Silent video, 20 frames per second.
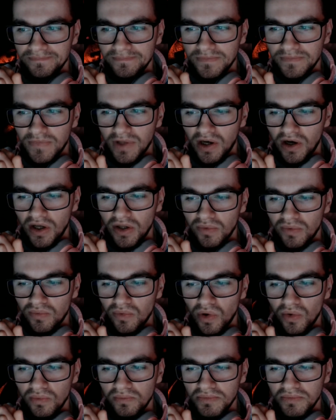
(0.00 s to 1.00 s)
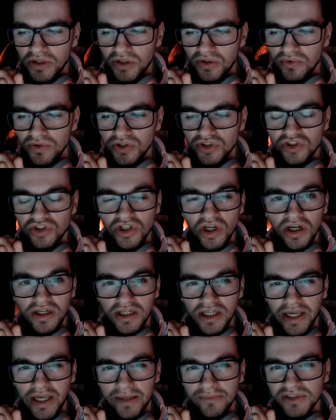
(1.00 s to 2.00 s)
I won't be doing certain
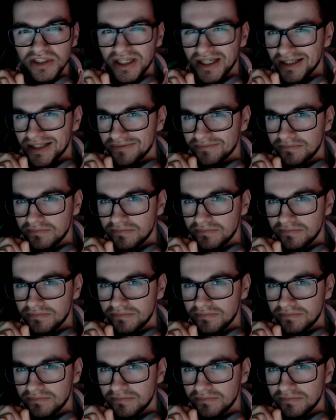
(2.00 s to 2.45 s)
games again.